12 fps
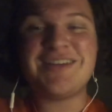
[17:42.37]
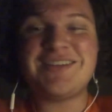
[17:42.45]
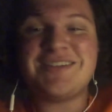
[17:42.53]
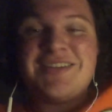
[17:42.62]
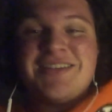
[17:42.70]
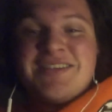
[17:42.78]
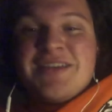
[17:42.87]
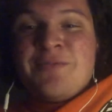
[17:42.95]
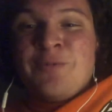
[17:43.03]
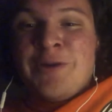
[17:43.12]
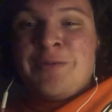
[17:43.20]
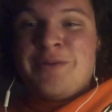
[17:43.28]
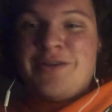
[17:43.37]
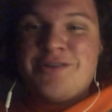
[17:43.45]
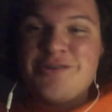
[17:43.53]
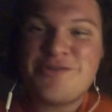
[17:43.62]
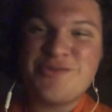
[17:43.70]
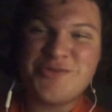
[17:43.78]
As you can see, I'm wearing my
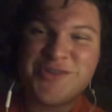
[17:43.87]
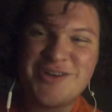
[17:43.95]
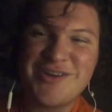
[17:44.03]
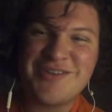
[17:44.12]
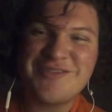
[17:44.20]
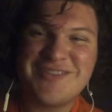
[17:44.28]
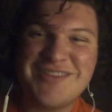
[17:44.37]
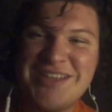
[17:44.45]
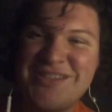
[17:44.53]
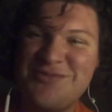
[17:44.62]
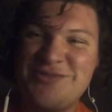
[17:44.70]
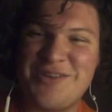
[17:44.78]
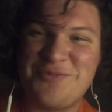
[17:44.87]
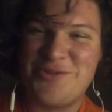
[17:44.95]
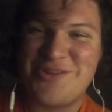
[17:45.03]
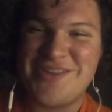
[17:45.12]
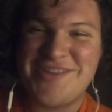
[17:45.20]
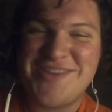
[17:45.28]
Goku shirt. That's what I
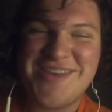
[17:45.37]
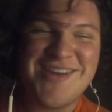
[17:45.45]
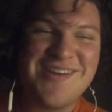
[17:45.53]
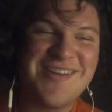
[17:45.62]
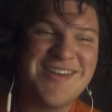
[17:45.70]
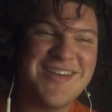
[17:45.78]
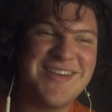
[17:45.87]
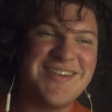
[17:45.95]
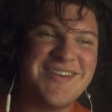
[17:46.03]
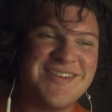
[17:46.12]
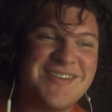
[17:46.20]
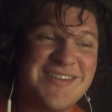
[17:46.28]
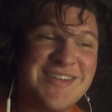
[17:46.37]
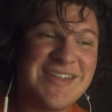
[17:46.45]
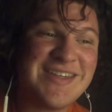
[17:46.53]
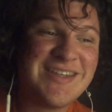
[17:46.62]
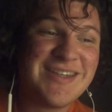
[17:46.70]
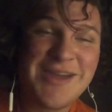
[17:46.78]
wore to the theater, and
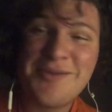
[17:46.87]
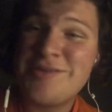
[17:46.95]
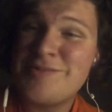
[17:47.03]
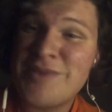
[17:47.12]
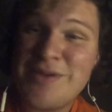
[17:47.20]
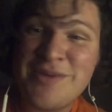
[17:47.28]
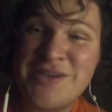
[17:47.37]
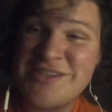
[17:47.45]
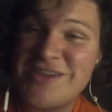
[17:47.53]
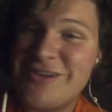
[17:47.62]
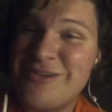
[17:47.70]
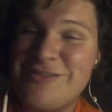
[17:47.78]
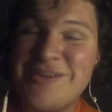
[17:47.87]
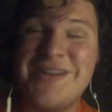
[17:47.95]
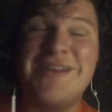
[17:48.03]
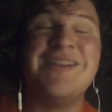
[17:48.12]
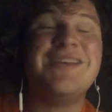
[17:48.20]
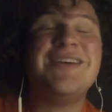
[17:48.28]
I was by myself,
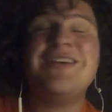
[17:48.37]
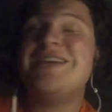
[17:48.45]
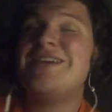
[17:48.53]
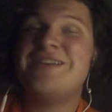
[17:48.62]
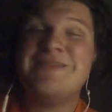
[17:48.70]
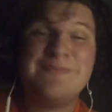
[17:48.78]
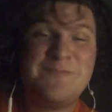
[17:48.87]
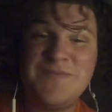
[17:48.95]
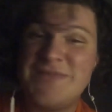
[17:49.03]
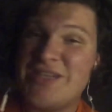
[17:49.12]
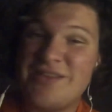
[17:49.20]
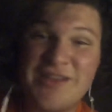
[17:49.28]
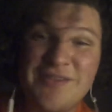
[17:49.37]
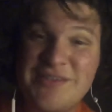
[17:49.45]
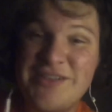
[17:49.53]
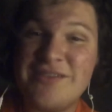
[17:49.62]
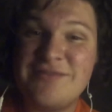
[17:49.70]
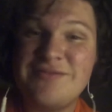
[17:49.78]
and I loved it.